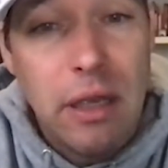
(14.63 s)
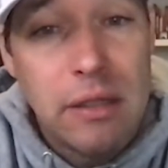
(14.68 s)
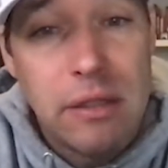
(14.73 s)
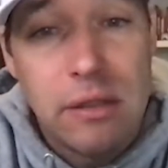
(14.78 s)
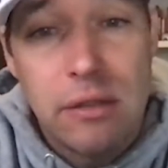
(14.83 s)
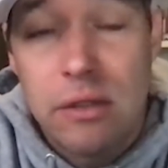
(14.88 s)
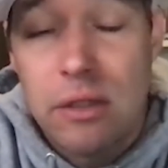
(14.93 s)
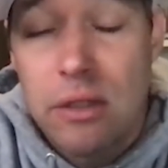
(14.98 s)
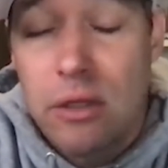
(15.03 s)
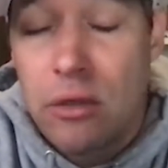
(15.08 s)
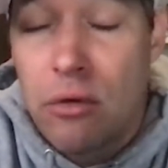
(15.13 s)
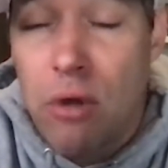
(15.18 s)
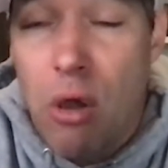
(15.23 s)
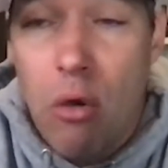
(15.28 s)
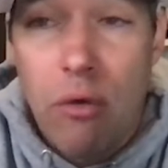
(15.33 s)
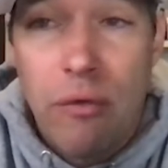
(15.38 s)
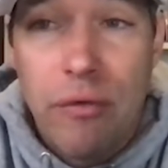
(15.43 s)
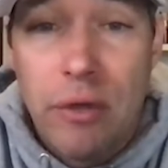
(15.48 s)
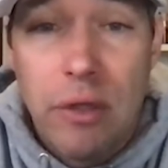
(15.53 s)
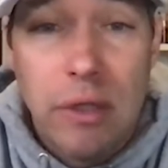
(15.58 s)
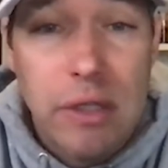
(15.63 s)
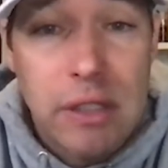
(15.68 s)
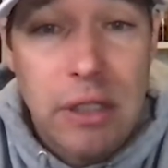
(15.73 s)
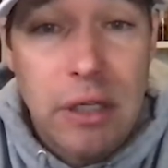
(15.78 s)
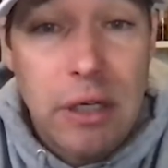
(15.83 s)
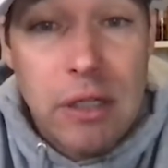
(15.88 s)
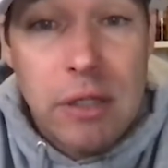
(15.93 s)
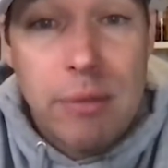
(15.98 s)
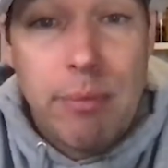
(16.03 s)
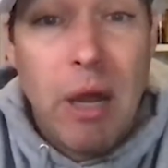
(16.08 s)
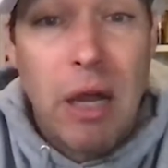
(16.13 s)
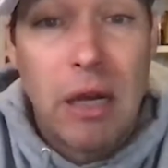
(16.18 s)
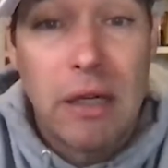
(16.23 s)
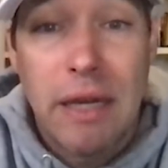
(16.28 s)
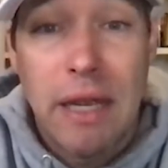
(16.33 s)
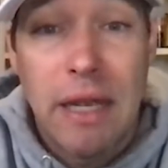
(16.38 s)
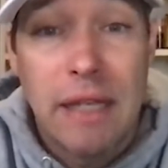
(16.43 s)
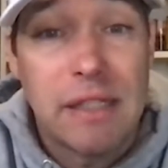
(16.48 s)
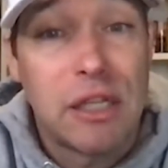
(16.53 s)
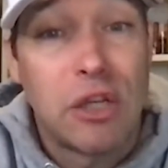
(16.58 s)
As you know, if you're listening to this
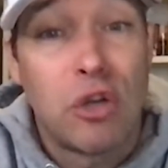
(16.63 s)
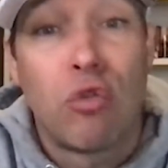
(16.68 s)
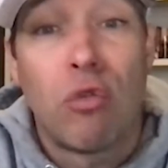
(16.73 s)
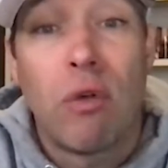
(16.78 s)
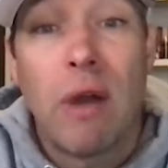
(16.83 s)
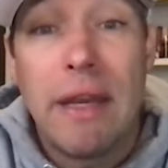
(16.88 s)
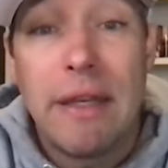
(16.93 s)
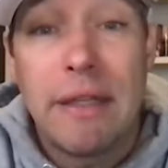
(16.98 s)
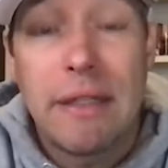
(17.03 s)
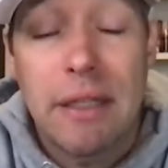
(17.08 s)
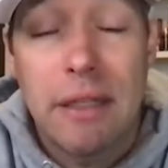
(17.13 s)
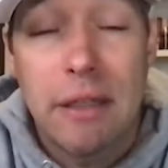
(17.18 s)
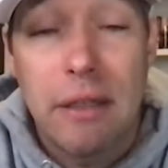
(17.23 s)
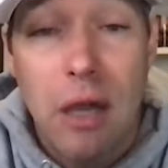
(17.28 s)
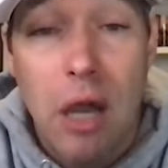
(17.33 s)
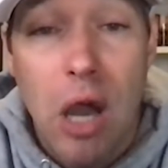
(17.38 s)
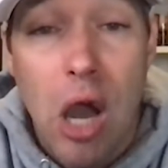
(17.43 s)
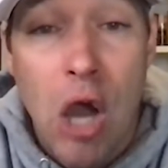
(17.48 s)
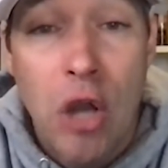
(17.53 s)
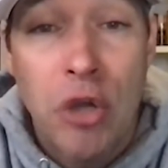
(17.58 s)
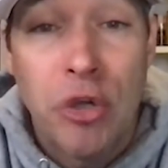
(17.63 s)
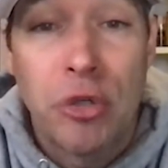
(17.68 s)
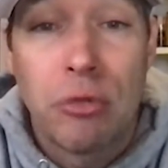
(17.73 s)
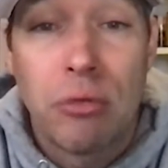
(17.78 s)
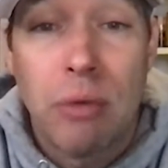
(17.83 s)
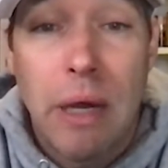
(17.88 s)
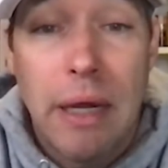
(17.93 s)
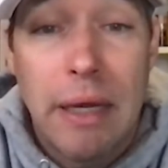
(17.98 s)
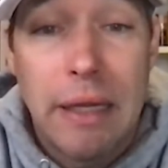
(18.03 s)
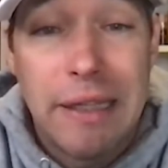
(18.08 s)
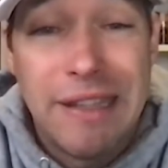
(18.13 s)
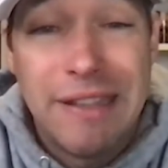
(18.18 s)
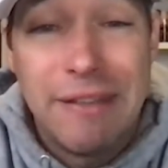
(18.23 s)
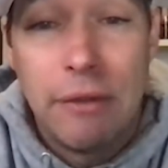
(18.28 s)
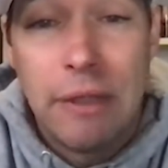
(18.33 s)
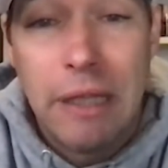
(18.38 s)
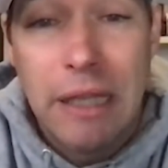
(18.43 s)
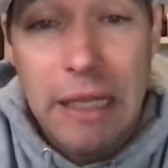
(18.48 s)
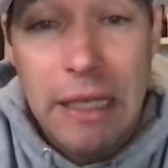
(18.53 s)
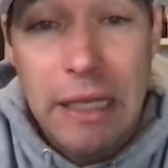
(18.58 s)
podcast, a great
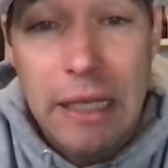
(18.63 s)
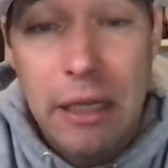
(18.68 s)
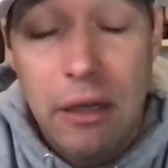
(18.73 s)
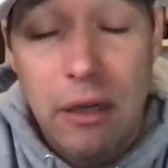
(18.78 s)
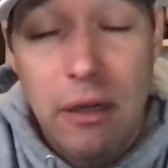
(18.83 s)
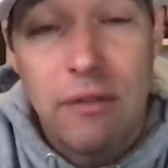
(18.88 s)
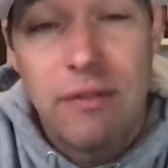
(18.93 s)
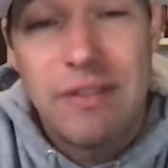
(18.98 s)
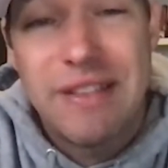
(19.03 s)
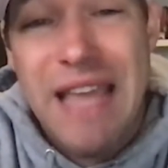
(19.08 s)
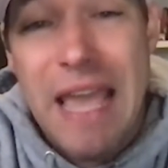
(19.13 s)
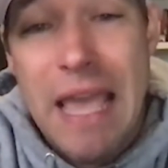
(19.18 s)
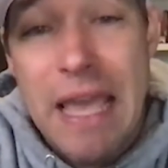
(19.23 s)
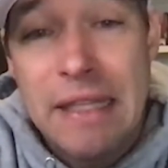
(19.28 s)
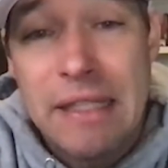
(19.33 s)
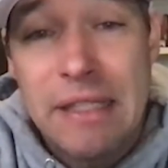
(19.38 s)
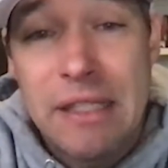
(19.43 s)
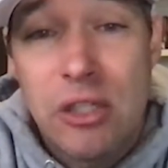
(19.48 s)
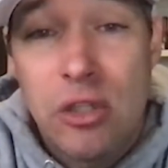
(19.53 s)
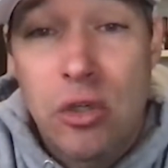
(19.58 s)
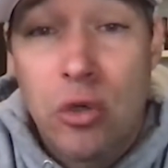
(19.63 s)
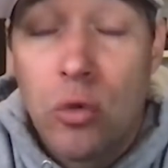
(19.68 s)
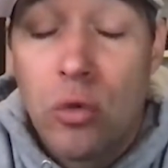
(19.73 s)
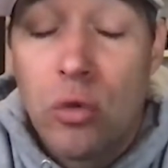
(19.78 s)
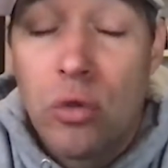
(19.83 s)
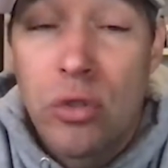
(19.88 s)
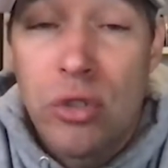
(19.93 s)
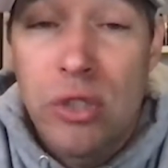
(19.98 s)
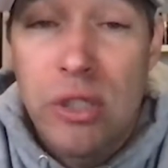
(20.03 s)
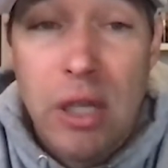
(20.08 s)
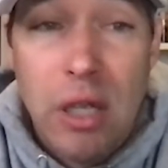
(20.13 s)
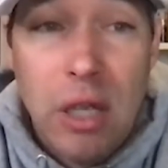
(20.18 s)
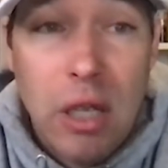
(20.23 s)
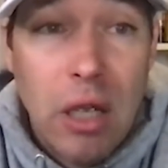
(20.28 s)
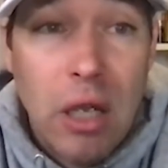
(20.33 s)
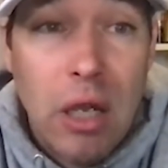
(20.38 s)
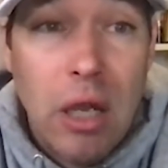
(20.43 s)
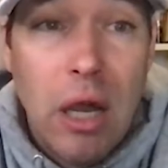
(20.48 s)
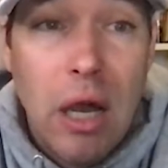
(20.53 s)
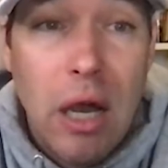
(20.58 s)
underrated league of 10 schools,
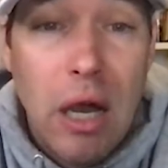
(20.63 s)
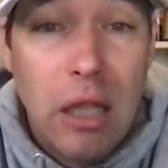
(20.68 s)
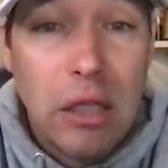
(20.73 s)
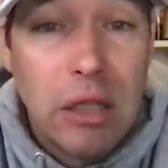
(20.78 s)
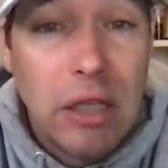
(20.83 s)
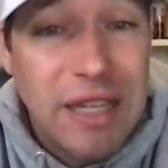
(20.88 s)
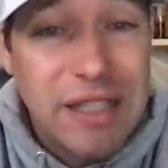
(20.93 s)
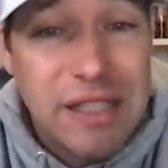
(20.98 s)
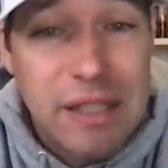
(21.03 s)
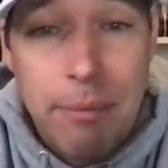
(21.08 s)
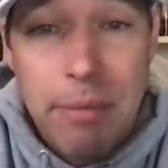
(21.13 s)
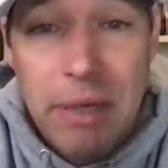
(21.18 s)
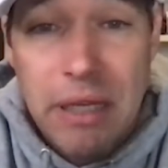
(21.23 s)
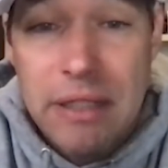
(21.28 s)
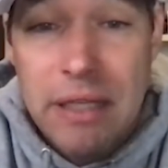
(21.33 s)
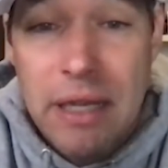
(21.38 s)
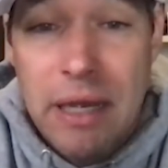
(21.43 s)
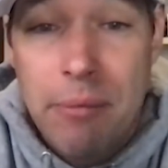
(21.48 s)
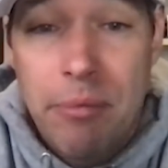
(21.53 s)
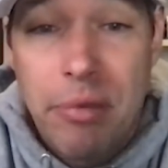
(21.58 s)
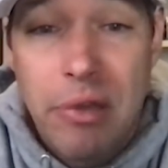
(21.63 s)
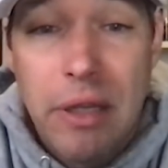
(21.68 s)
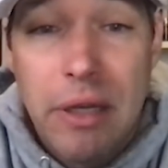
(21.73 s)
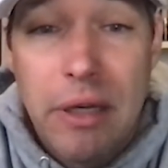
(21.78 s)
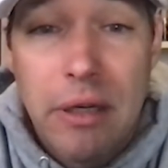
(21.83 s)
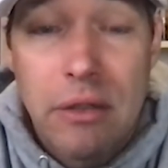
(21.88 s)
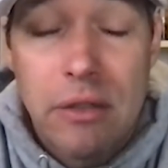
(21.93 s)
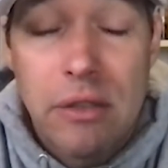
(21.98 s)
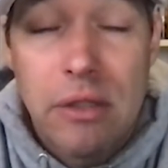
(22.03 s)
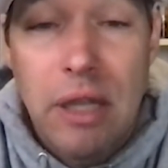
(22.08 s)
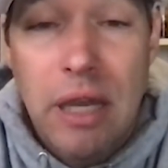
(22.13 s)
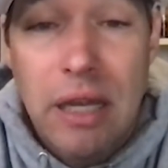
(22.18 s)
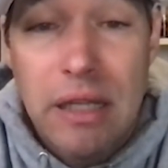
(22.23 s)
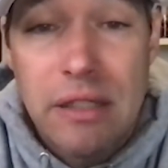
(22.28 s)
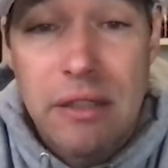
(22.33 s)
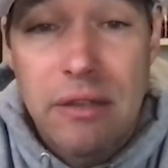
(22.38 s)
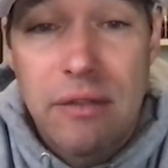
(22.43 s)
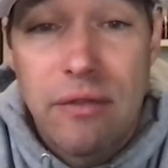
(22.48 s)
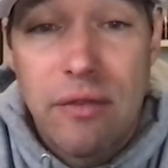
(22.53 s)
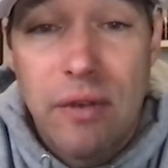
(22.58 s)
lots of big time players,
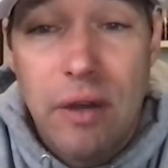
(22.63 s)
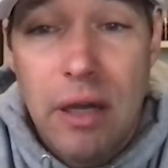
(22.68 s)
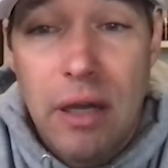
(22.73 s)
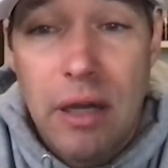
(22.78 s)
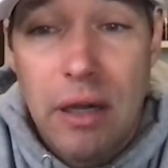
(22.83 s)
lots of